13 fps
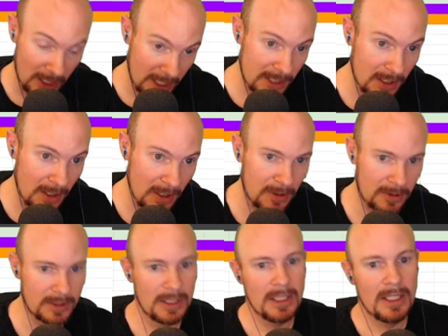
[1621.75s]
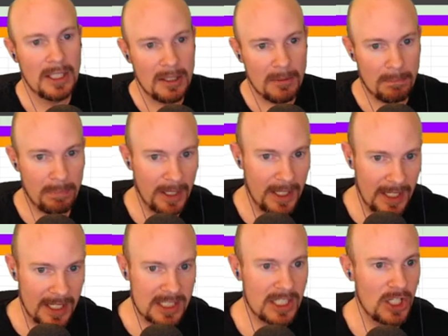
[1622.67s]
I know. But
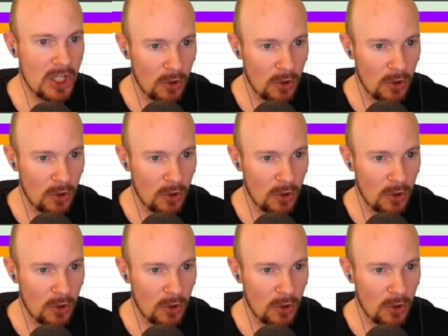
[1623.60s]
it's the